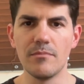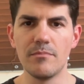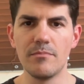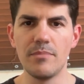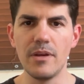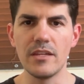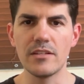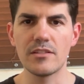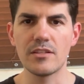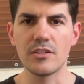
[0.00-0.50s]

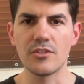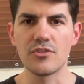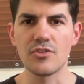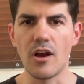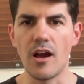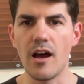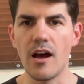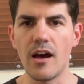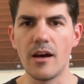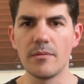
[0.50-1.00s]
basic
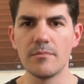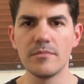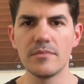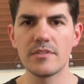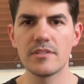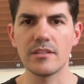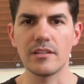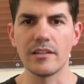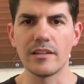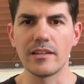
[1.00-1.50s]

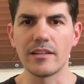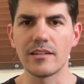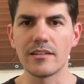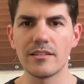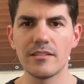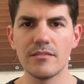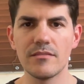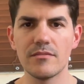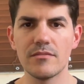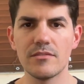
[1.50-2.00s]
jobs
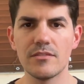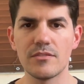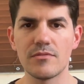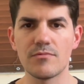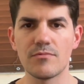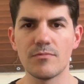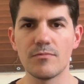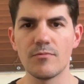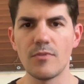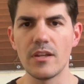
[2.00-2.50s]
like just
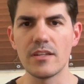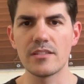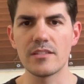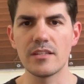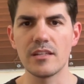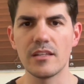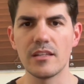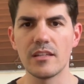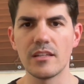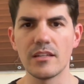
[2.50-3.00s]

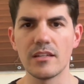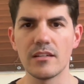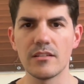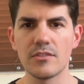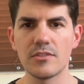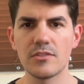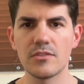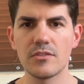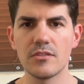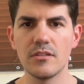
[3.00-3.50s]
racing
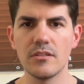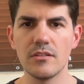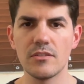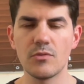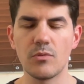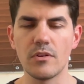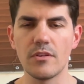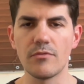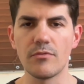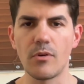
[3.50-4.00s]

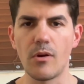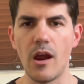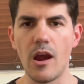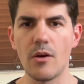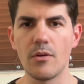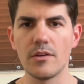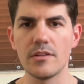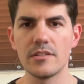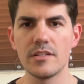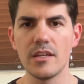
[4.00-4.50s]

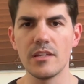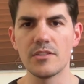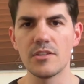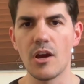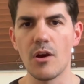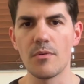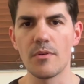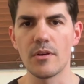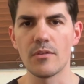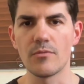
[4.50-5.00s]
24-hour
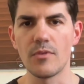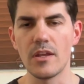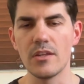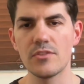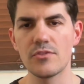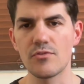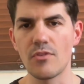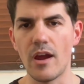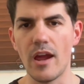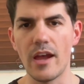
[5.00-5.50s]
Daytona
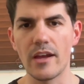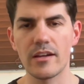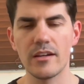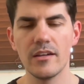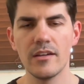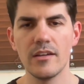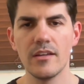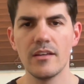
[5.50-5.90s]
racetrack,